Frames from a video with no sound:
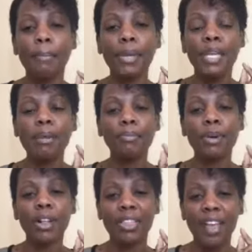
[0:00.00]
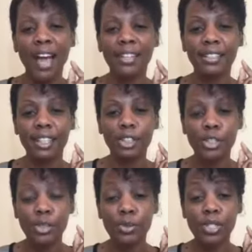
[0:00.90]
people that
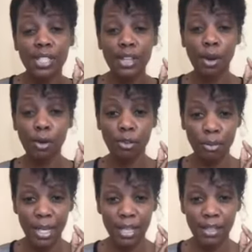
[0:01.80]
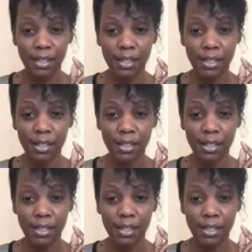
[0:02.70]
choose sin over me,